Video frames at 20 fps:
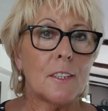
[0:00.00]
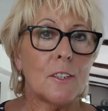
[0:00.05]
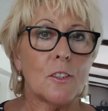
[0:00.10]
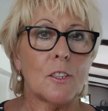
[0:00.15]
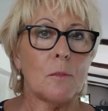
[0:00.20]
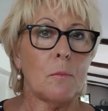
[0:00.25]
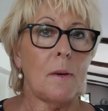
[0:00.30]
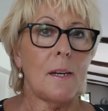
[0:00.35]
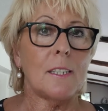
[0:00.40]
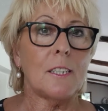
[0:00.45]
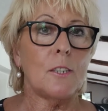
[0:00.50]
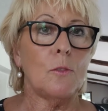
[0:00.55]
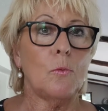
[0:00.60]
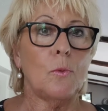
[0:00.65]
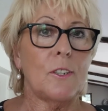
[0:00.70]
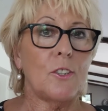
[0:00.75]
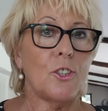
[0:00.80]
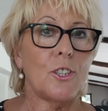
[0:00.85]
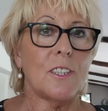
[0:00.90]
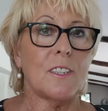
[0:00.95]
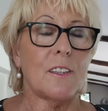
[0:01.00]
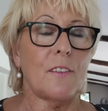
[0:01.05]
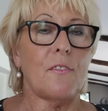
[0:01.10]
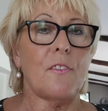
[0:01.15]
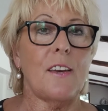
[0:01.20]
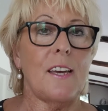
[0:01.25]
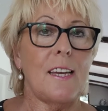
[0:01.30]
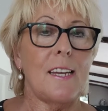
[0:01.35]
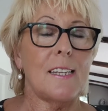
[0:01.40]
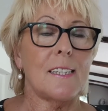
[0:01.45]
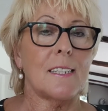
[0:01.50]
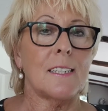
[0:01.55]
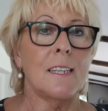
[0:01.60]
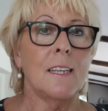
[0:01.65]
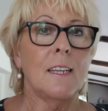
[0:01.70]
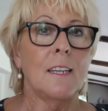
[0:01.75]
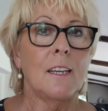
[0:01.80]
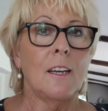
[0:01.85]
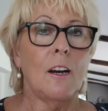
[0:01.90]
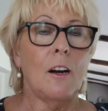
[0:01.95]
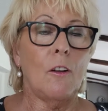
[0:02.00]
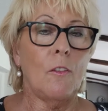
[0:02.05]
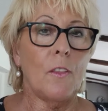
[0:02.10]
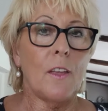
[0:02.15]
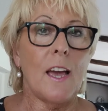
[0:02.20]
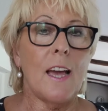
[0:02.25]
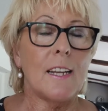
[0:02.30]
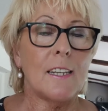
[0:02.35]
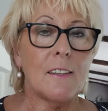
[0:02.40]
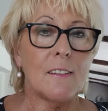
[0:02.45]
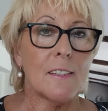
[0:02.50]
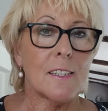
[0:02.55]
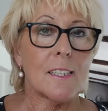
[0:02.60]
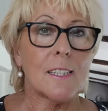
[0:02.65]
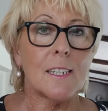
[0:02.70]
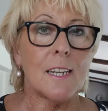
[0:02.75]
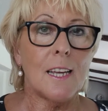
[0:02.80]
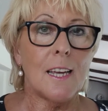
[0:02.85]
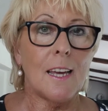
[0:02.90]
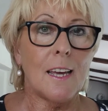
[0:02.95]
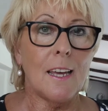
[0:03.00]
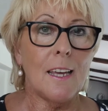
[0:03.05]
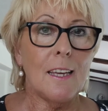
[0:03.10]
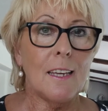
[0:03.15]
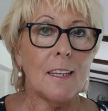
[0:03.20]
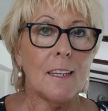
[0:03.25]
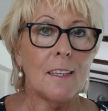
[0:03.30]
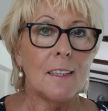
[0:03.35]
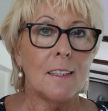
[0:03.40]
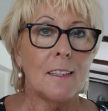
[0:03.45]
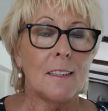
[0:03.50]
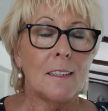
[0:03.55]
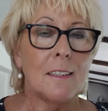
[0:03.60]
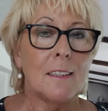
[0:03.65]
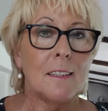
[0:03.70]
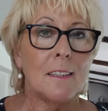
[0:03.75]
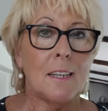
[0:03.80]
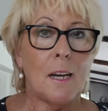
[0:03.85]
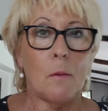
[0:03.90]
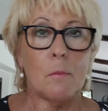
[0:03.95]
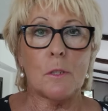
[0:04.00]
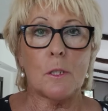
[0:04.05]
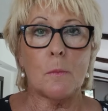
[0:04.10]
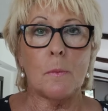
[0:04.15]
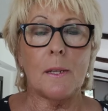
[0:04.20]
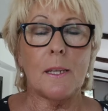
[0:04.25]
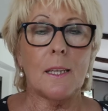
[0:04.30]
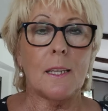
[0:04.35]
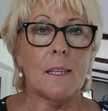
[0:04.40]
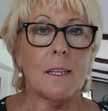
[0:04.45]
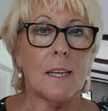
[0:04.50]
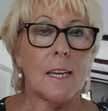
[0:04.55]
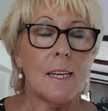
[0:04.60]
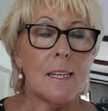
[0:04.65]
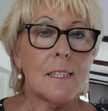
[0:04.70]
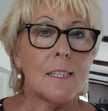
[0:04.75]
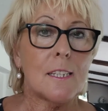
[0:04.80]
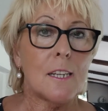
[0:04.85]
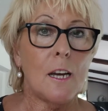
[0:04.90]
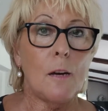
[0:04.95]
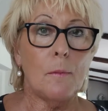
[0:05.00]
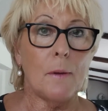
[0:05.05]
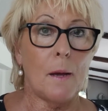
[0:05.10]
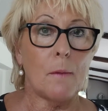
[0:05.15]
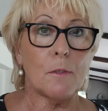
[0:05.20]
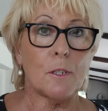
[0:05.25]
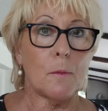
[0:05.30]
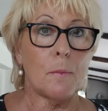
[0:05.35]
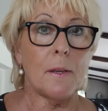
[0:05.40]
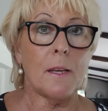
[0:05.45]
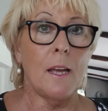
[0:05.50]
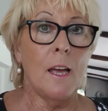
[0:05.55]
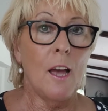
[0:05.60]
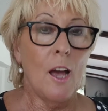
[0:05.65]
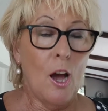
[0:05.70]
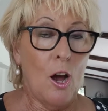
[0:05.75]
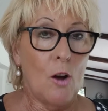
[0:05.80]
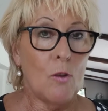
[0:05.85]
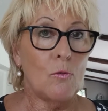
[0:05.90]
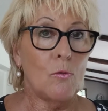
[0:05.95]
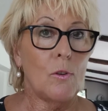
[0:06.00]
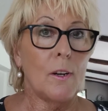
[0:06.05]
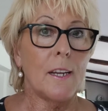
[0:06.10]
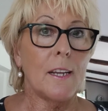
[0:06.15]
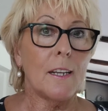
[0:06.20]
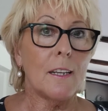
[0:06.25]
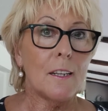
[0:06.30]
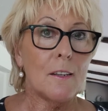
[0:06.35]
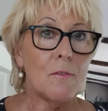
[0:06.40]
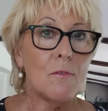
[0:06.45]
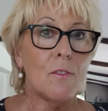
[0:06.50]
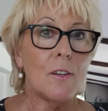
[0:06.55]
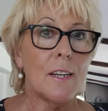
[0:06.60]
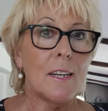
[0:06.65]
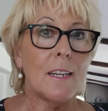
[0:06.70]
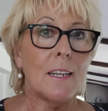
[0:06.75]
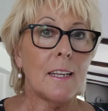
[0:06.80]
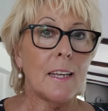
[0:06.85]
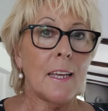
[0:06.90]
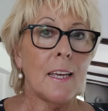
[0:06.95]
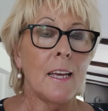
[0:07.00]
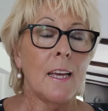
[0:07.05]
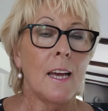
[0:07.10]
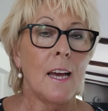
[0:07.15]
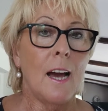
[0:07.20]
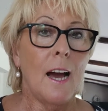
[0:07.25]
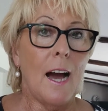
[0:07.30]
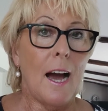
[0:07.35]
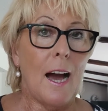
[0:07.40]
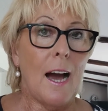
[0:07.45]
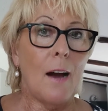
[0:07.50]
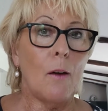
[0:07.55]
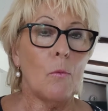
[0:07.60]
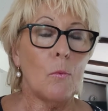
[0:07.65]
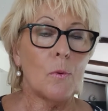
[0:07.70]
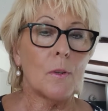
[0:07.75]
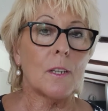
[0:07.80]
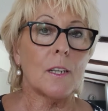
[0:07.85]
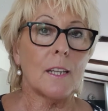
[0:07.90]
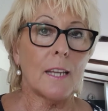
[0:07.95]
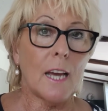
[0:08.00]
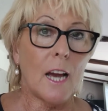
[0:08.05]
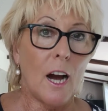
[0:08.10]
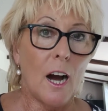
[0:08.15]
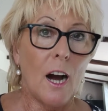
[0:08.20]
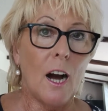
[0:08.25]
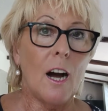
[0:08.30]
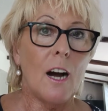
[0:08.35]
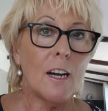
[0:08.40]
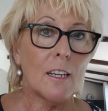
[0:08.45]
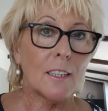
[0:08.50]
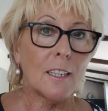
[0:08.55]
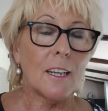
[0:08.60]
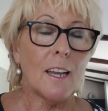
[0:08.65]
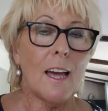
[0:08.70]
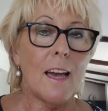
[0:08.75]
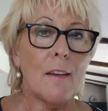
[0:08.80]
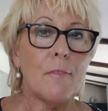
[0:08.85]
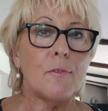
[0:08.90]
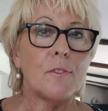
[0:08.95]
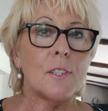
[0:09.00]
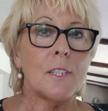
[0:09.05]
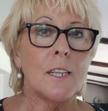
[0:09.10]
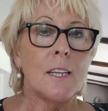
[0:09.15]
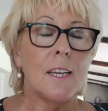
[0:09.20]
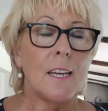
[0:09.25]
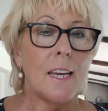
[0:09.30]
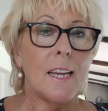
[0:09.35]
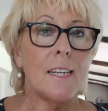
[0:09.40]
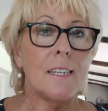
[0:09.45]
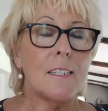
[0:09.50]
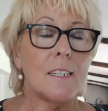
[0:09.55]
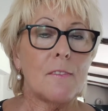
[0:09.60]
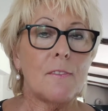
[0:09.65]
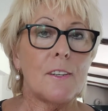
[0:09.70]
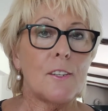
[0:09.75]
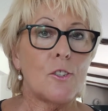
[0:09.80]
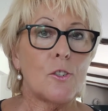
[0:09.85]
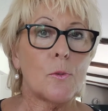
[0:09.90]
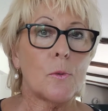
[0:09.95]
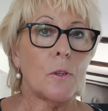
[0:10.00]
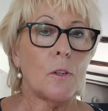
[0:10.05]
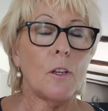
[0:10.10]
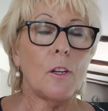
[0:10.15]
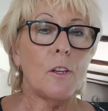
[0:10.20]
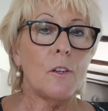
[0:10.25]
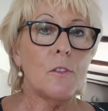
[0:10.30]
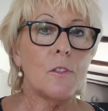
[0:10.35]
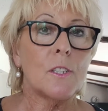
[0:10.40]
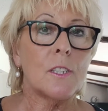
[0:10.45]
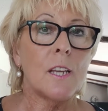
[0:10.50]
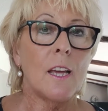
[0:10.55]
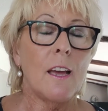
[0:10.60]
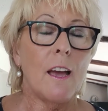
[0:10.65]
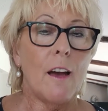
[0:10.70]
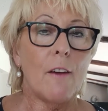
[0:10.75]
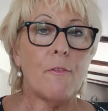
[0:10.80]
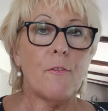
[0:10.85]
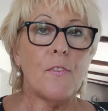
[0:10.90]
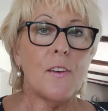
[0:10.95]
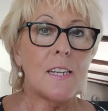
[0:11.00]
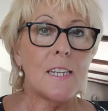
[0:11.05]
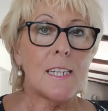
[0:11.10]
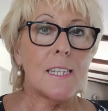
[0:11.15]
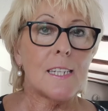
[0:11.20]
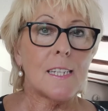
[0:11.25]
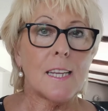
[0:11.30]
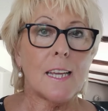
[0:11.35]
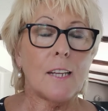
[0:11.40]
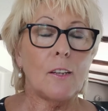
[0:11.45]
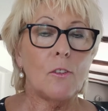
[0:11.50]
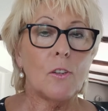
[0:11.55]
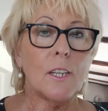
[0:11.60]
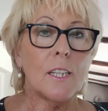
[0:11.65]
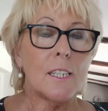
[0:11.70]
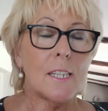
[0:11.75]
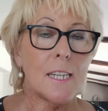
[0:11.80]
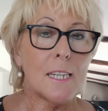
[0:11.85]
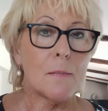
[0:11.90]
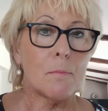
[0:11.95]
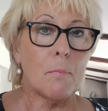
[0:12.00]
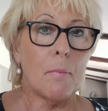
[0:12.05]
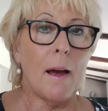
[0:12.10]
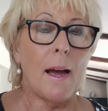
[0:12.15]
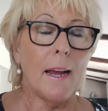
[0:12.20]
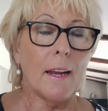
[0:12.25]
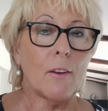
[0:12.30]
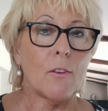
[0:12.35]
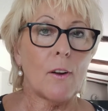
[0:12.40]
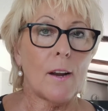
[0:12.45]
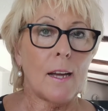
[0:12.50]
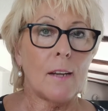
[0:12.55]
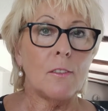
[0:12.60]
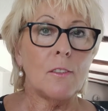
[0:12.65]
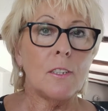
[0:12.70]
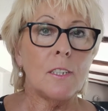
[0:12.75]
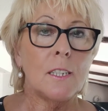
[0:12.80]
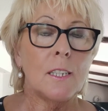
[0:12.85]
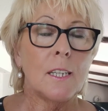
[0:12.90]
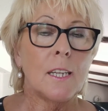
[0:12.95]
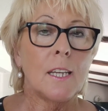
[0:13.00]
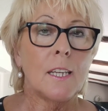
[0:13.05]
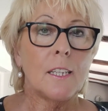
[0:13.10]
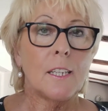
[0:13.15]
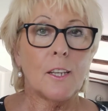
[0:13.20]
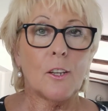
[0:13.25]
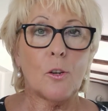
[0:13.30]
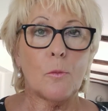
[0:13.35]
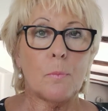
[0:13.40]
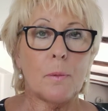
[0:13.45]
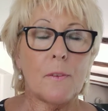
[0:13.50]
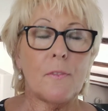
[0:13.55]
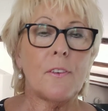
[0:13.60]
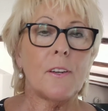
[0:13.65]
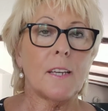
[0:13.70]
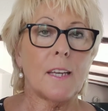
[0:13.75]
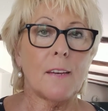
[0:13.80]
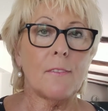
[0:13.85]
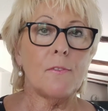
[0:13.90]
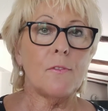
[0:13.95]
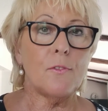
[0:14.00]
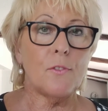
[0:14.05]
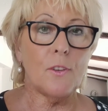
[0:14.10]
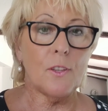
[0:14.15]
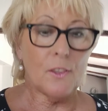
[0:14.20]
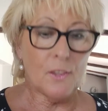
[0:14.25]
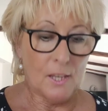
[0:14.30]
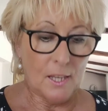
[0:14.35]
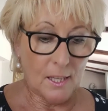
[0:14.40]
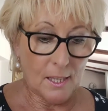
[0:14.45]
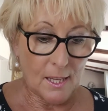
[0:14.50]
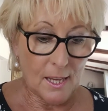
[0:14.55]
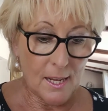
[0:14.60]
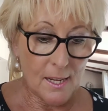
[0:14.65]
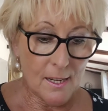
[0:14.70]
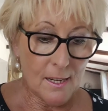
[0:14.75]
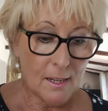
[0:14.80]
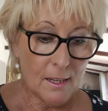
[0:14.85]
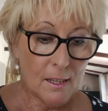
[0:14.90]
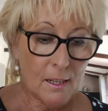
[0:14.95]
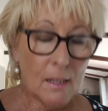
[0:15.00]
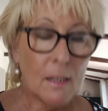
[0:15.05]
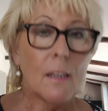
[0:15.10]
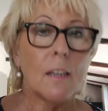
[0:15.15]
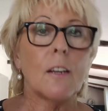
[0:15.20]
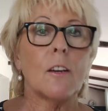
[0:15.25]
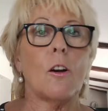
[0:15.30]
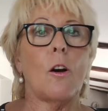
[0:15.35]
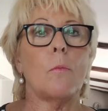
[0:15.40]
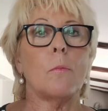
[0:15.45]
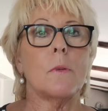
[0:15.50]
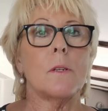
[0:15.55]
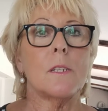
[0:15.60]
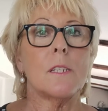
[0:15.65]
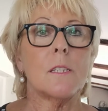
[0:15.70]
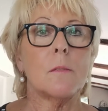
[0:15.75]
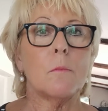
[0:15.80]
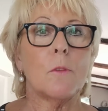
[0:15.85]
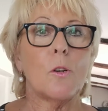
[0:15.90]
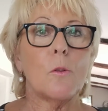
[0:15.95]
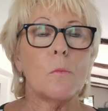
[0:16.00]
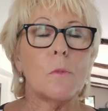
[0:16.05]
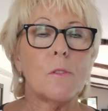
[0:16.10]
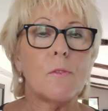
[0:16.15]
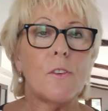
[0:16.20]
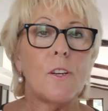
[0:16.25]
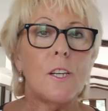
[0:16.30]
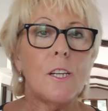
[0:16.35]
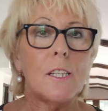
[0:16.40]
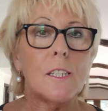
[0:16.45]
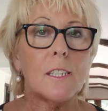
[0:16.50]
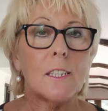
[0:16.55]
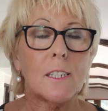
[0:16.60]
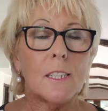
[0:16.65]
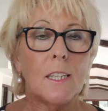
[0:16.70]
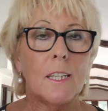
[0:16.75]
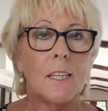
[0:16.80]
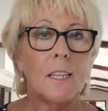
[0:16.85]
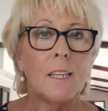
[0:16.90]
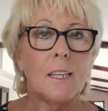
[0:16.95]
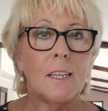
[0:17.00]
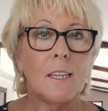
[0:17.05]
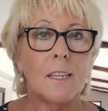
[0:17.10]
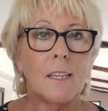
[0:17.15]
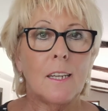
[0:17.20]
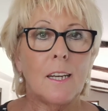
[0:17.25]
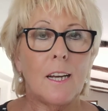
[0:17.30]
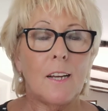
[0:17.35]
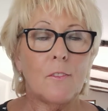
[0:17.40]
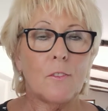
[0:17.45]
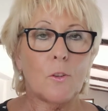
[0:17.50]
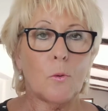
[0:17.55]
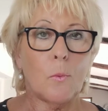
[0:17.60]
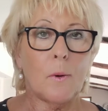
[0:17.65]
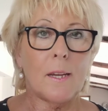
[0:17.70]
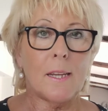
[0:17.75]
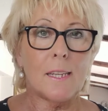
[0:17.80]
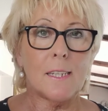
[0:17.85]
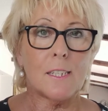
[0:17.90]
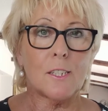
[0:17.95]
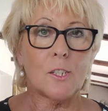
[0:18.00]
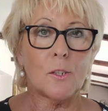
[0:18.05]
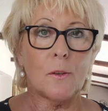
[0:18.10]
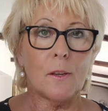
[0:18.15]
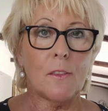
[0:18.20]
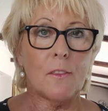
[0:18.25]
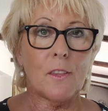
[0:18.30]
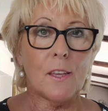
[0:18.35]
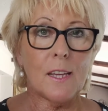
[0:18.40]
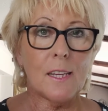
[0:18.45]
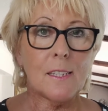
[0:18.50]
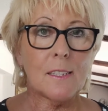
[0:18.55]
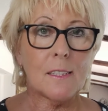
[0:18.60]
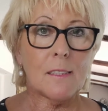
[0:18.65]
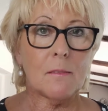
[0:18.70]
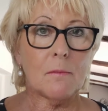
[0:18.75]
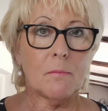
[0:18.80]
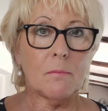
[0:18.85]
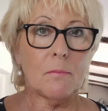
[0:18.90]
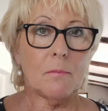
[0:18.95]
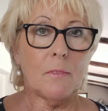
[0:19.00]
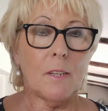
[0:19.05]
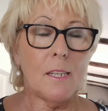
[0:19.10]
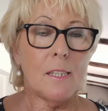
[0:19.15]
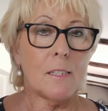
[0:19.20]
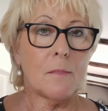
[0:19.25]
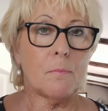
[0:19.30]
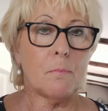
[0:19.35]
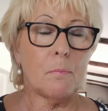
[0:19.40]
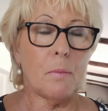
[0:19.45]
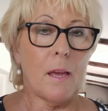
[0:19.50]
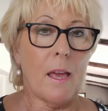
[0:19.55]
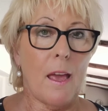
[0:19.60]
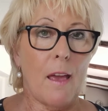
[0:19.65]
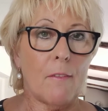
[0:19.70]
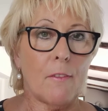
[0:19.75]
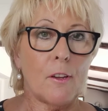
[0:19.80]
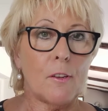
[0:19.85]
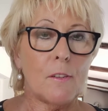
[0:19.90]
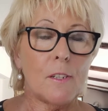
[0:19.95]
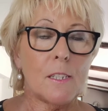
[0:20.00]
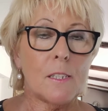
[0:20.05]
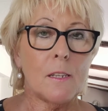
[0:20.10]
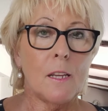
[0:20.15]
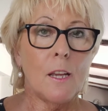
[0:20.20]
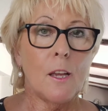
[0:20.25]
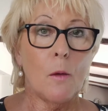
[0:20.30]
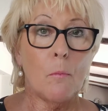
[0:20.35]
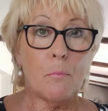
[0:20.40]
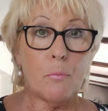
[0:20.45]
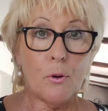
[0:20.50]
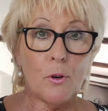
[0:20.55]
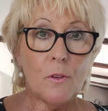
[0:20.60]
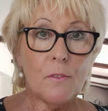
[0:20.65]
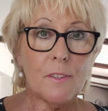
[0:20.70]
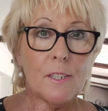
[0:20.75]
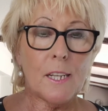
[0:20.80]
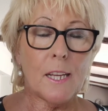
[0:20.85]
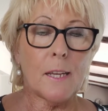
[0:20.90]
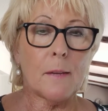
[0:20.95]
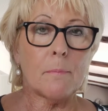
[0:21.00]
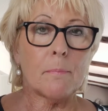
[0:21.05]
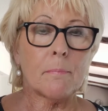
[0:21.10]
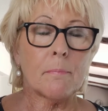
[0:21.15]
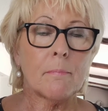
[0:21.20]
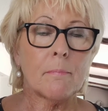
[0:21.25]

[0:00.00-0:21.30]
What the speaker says: It doesn't matter which is the face on the head of the snake. Happens to be Keir Starmer, happens to be a really, really outwardly hard left individual whose affinity, looking at his background, you could be forgiven for thinking communism comes first. And the way he's doing things, his behaviour is proving it.